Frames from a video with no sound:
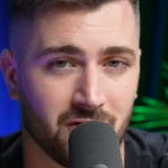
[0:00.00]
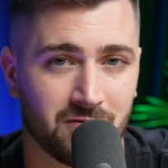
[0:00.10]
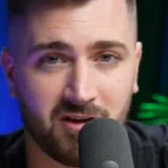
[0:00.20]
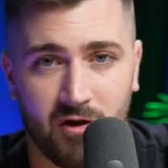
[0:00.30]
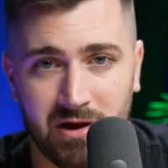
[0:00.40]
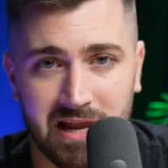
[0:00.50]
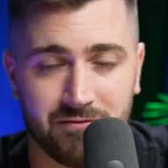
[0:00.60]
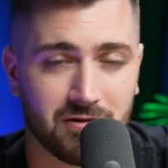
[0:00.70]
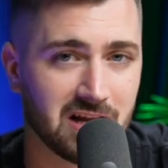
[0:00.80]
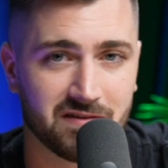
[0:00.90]
got on Go
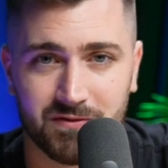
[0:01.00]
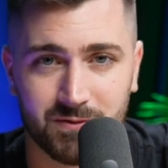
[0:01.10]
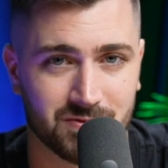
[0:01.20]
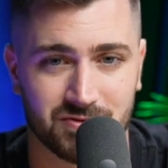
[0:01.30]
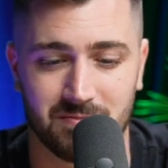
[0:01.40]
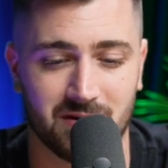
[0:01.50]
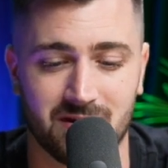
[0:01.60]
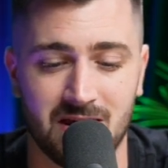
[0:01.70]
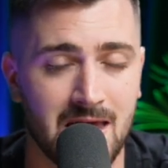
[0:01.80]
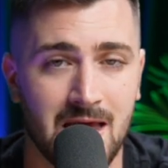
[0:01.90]
Level, ClickFunnels or
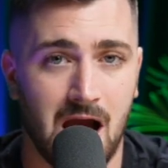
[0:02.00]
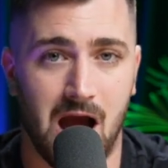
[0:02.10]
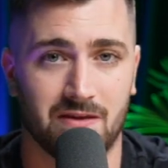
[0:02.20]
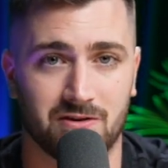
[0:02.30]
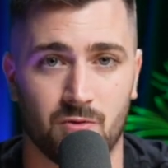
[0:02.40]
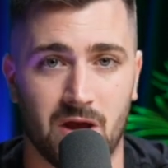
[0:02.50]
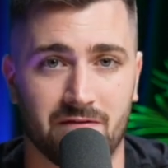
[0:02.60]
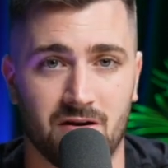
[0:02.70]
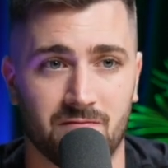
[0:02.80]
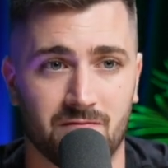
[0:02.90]
something, and they don't
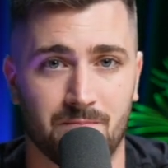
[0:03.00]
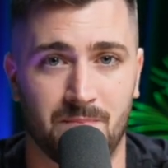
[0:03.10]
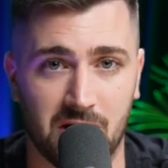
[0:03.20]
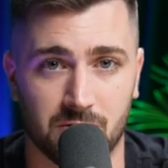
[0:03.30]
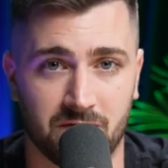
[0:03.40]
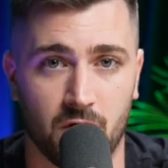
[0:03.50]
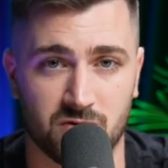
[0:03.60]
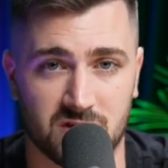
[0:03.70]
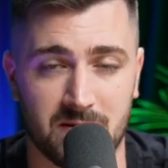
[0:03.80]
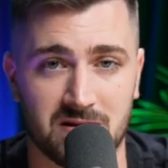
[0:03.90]
ever pick up the phone
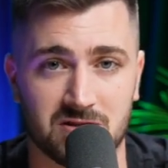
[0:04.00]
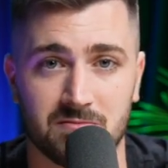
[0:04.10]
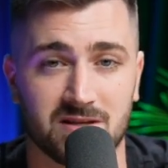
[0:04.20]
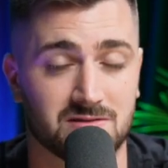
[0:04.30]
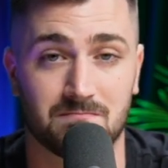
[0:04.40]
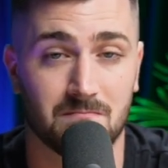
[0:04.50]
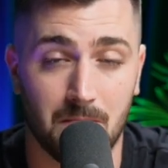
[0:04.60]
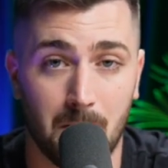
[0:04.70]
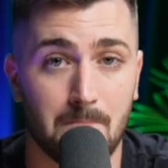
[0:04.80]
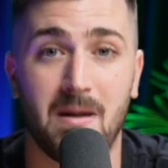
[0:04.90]
and speak to them. It's
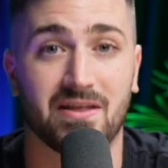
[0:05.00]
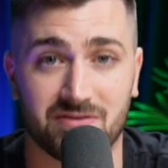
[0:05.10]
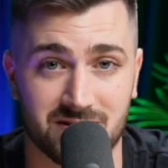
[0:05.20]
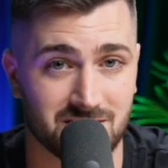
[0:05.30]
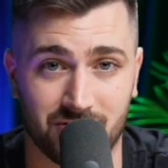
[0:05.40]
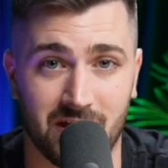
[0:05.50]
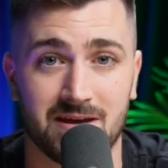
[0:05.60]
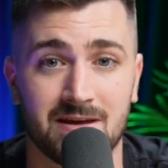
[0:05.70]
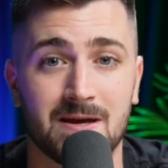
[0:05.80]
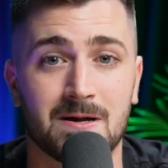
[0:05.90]
madness,
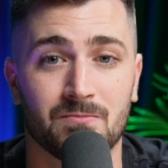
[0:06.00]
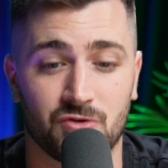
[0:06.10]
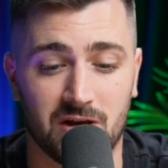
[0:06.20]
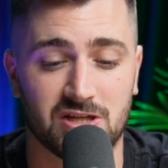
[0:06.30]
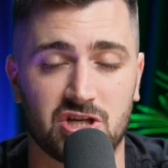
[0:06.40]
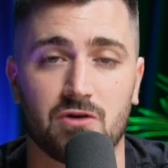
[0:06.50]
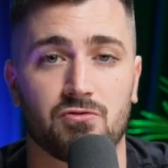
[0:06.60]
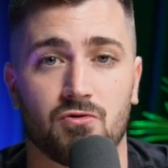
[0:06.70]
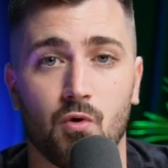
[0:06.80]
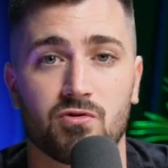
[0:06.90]
okay? You're literally going
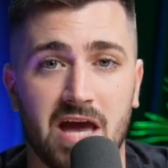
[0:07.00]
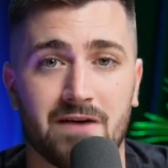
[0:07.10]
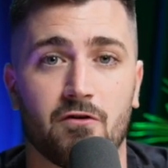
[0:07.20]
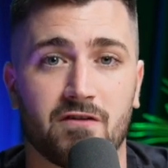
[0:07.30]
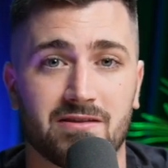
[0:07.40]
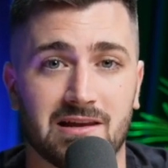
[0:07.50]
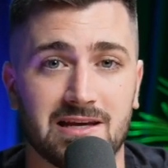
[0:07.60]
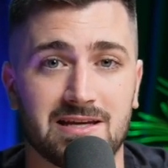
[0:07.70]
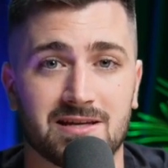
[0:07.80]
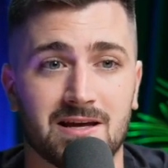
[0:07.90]
through all the effort of getting the
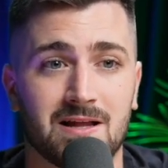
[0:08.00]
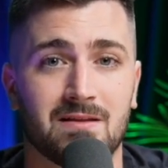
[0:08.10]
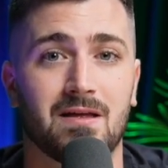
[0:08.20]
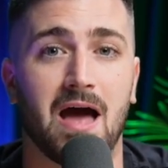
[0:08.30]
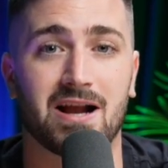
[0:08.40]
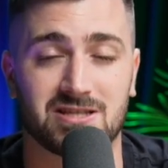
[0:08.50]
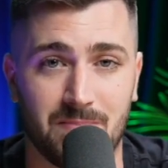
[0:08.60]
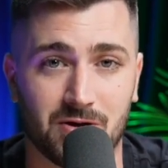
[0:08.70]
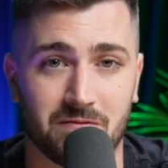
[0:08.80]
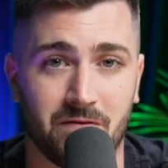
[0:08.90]
lead. Actually
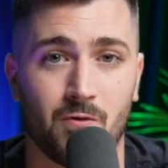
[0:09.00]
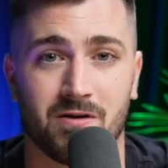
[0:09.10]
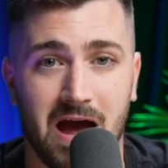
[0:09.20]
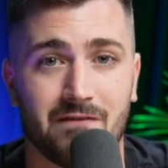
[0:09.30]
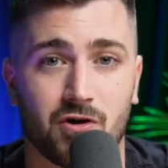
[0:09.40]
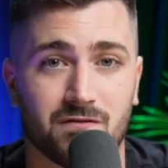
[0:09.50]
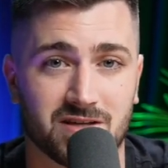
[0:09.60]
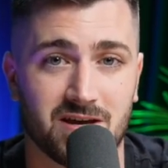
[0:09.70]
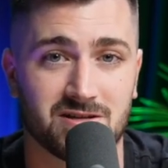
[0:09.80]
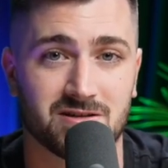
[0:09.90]
pick up the phone and have a
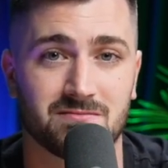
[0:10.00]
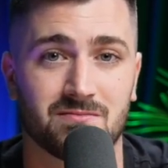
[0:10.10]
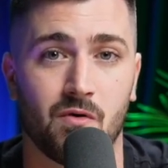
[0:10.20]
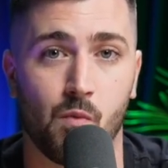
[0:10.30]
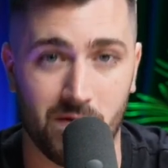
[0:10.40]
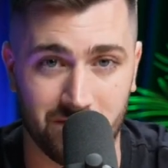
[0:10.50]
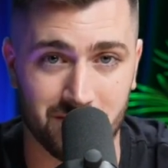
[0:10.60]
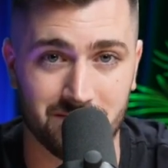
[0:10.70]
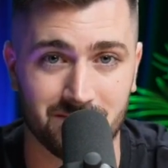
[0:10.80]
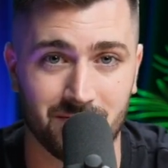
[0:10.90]
conversation with
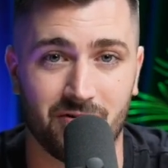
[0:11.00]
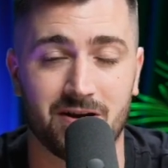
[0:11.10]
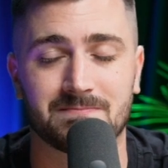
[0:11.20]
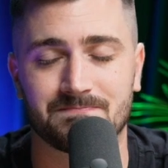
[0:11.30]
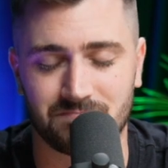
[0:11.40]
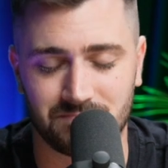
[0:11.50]
them, all right?